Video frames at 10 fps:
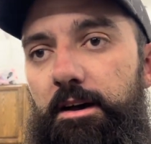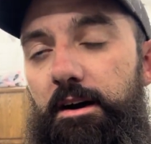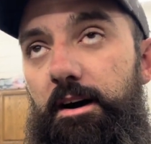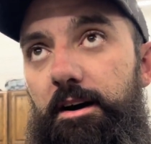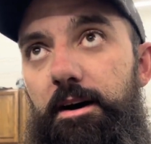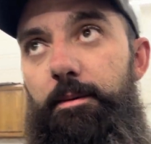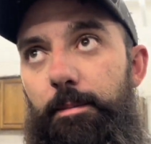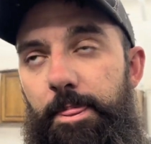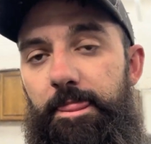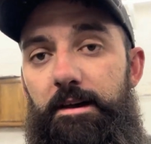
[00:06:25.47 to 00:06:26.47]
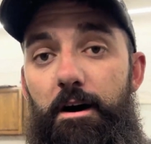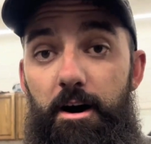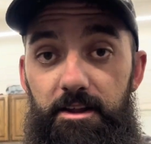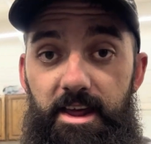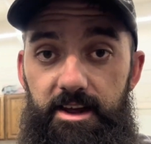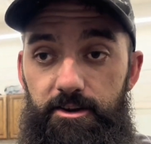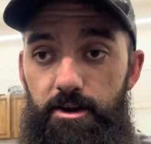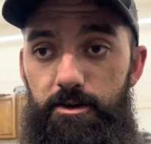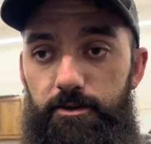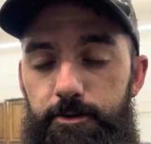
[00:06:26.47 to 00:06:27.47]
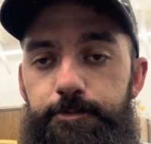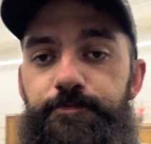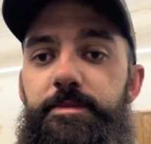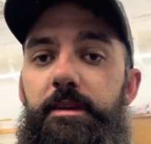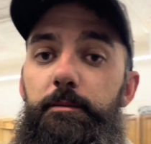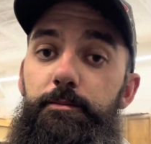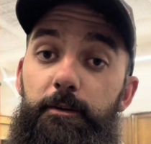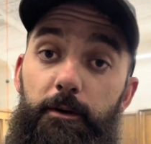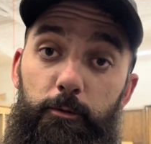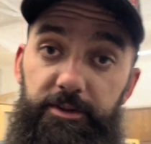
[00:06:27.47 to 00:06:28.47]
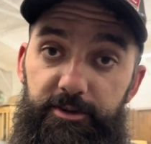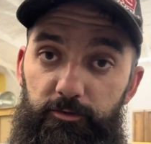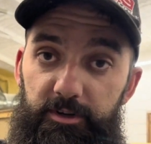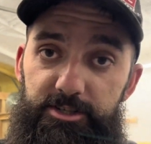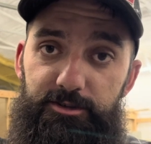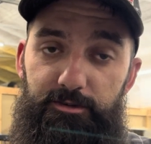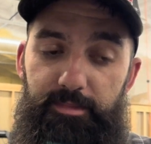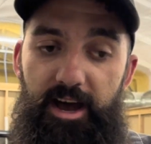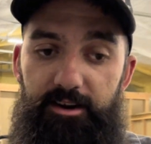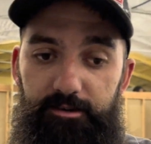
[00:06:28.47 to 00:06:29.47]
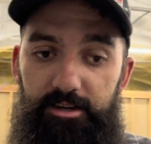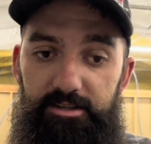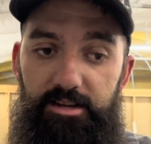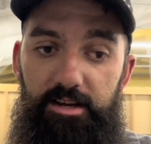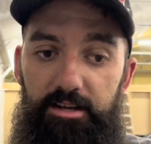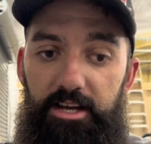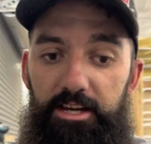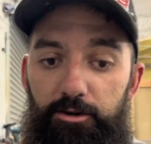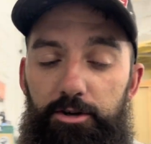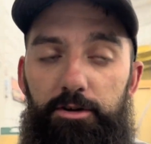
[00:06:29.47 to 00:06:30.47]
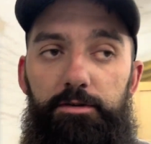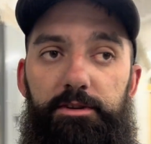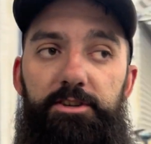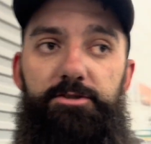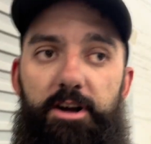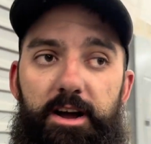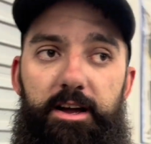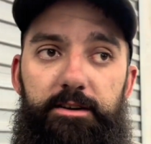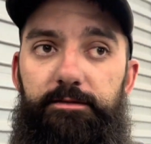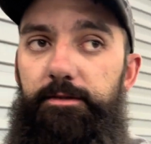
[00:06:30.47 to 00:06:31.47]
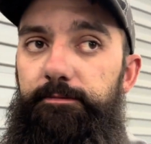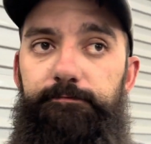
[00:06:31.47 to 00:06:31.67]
On that note, but with the original batteries, you could only drive,